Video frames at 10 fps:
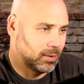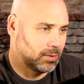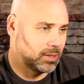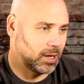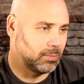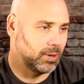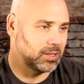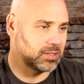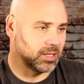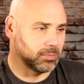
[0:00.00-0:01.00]
Donnie Butts
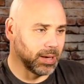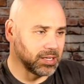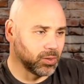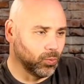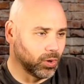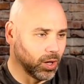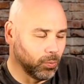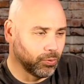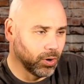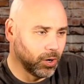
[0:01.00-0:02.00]
says Mason will go
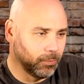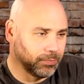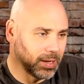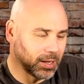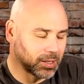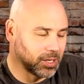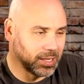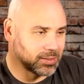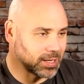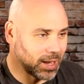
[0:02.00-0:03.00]
pro. I
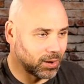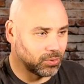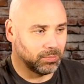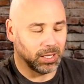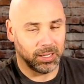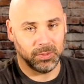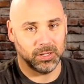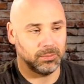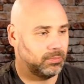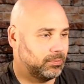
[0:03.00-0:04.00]
can't say I would blame
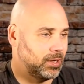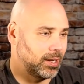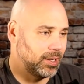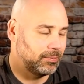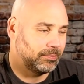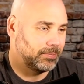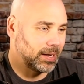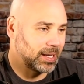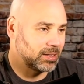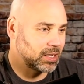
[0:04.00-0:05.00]
him, Donnie. I
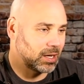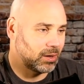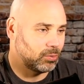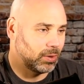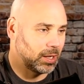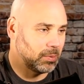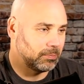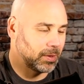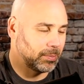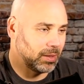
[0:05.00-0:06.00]
can't say I would blame
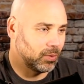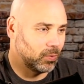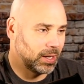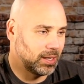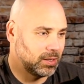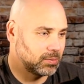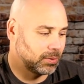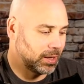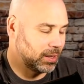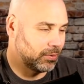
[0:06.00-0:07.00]
him. I mean, the way he's
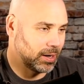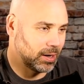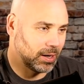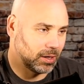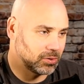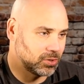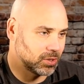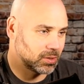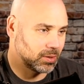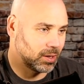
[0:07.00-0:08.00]
playing right now is
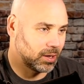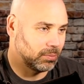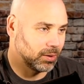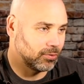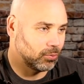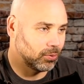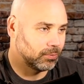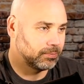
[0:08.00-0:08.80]
just unbelievable.